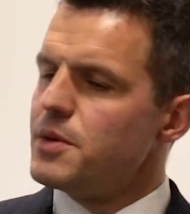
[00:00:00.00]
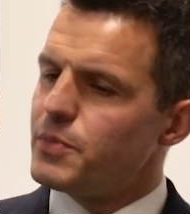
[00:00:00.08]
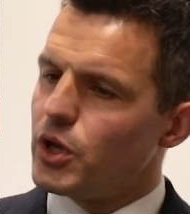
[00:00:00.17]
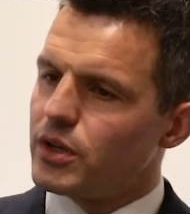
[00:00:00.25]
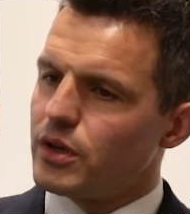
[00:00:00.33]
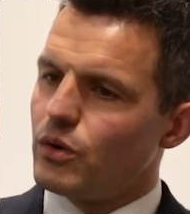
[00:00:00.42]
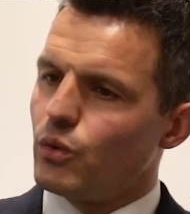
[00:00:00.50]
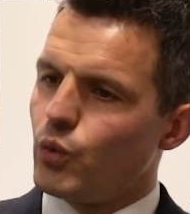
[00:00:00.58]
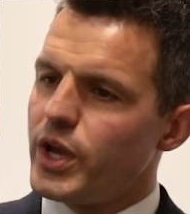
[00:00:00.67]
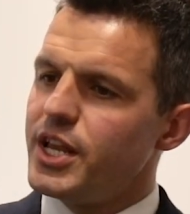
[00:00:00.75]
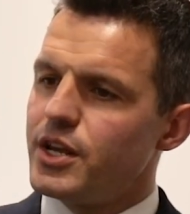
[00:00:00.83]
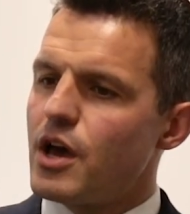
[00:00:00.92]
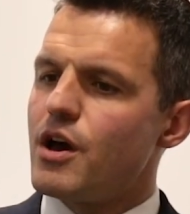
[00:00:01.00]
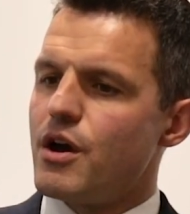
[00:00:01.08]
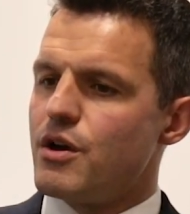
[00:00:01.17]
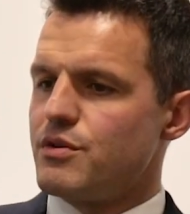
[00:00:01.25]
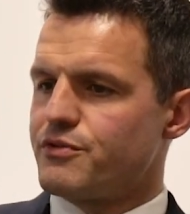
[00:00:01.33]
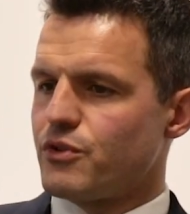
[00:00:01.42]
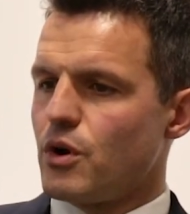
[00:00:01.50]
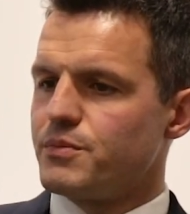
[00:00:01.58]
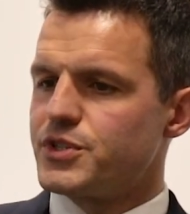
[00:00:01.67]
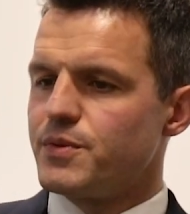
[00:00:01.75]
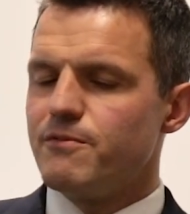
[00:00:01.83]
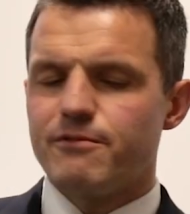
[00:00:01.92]
But we know
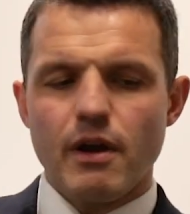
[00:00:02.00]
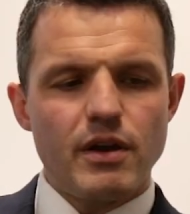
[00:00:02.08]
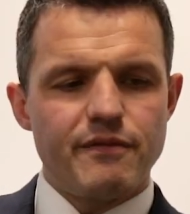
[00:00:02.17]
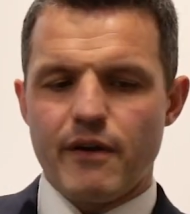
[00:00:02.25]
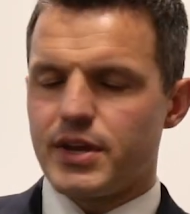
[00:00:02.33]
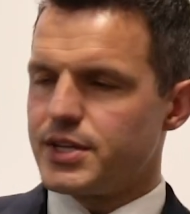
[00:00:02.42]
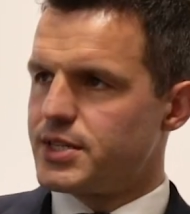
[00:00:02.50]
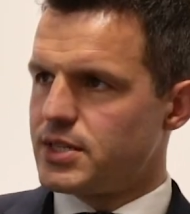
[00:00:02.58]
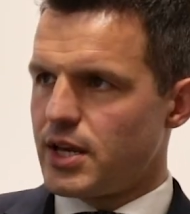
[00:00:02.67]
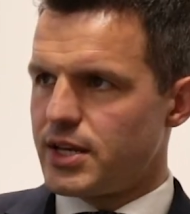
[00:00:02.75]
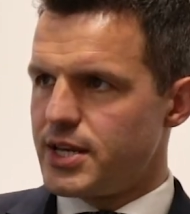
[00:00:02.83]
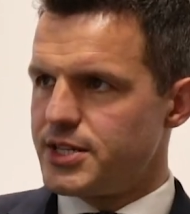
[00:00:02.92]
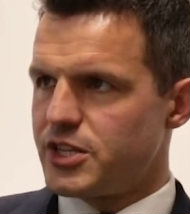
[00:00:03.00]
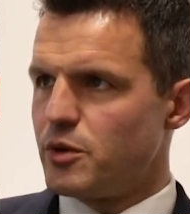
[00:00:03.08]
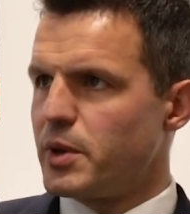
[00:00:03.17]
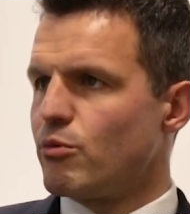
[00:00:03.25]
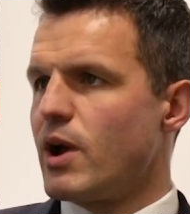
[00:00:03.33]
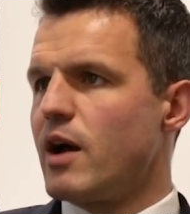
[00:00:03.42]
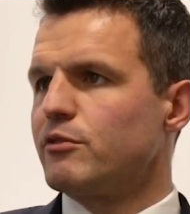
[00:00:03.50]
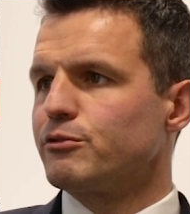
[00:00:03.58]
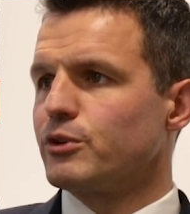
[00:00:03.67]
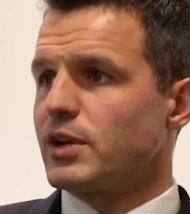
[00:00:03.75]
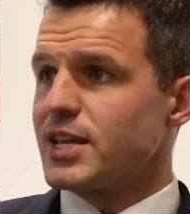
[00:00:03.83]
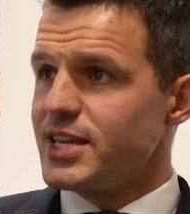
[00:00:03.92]
from some very, very good studies that have been around
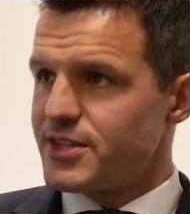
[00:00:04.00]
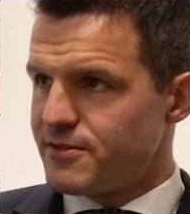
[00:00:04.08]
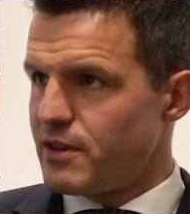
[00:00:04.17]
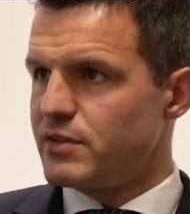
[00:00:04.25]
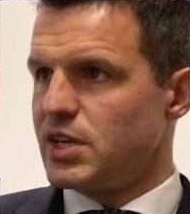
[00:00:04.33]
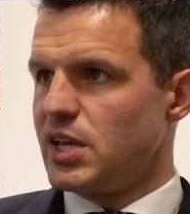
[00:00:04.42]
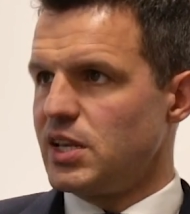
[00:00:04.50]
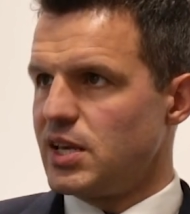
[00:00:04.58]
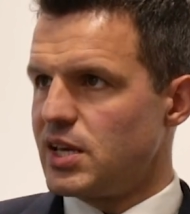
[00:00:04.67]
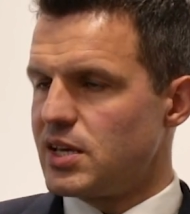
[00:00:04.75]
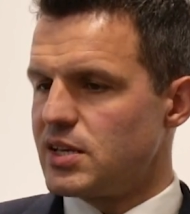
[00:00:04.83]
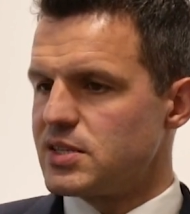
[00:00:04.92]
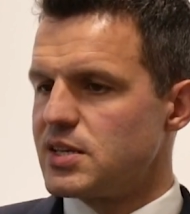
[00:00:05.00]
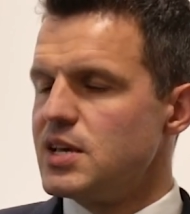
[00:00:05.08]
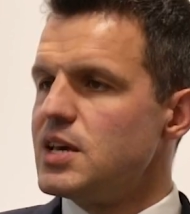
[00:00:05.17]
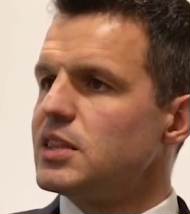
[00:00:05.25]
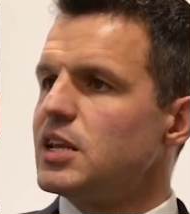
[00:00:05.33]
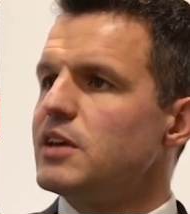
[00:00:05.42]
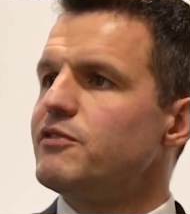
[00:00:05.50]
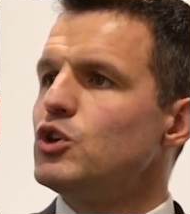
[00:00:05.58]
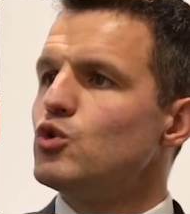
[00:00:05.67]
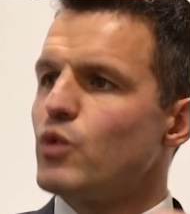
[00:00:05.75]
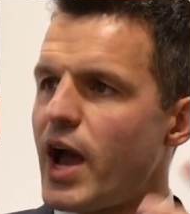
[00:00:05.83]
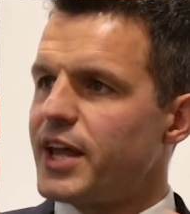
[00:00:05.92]
for at least 15 years that if
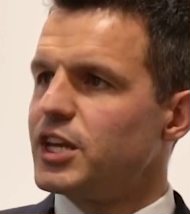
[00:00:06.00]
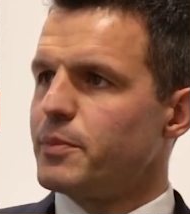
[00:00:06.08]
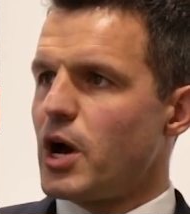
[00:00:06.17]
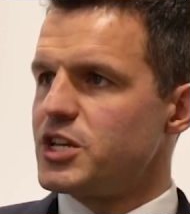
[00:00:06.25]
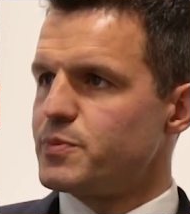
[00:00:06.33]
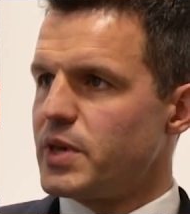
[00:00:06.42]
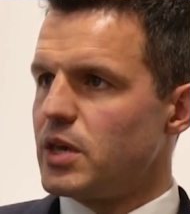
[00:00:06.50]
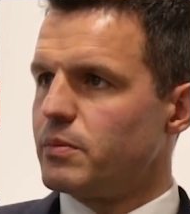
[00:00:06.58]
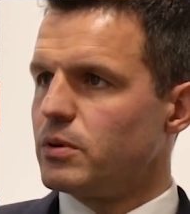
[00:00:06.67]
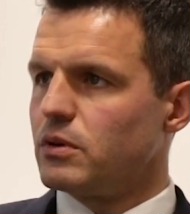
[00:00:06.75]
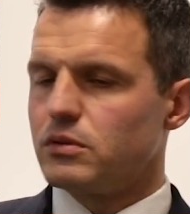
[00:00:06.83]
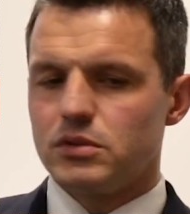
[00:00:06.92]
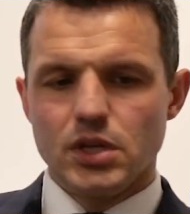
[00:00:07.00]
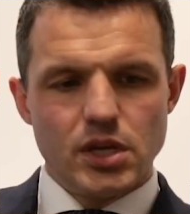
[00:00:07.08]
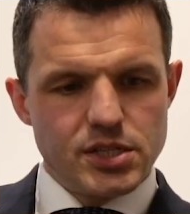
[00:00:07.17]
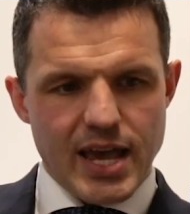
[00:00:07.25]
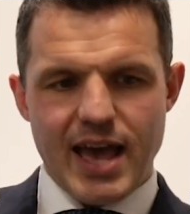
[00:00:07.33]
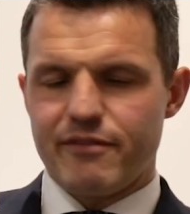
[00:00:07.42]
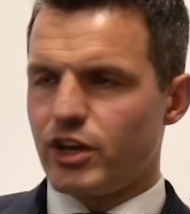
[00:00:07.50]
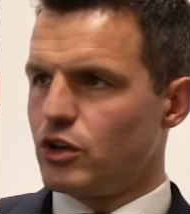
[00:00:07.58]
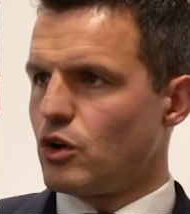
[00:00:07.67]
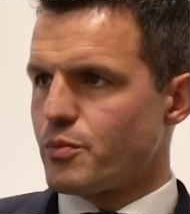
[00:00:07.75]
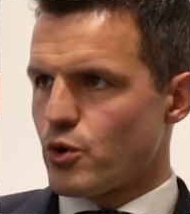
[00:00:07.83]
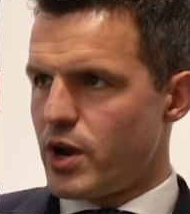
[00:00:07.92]
you randomize people to having
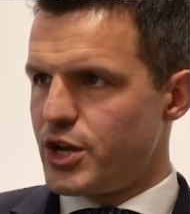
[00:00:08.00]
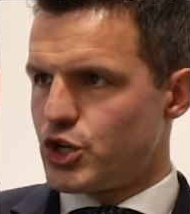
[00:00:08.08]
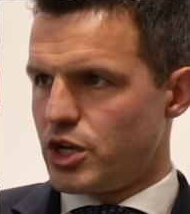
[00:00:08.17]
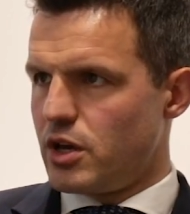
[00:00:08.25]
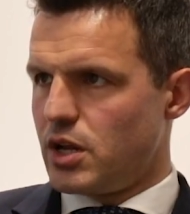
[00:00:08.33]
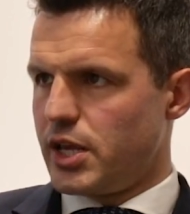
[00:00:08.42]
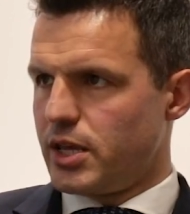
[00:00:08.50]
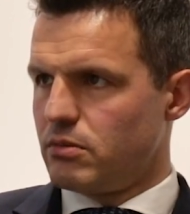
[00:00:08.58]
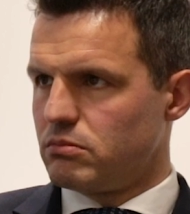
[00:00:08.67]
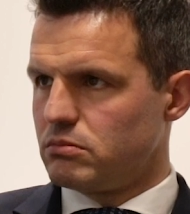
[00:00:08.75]
an operation early